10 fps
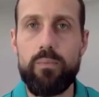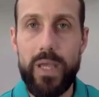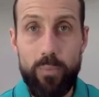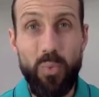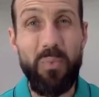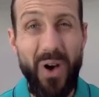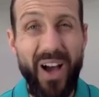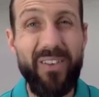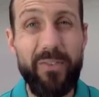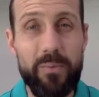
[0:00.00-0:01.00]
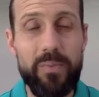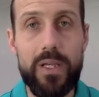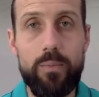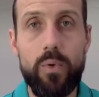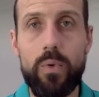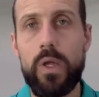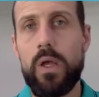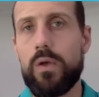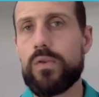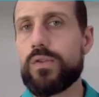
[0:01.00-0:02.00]
People buy from people,
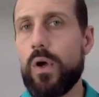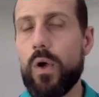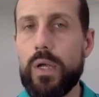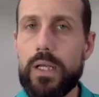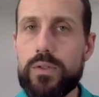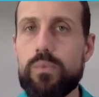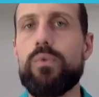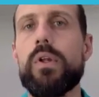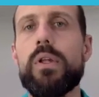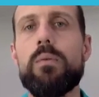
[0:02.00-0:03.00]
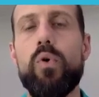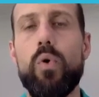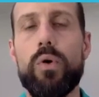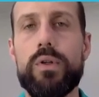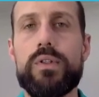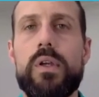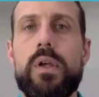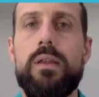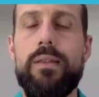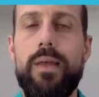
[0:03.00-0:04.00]
so it's really important
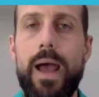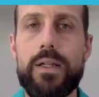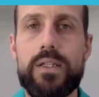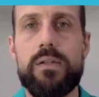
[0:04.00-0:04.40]
that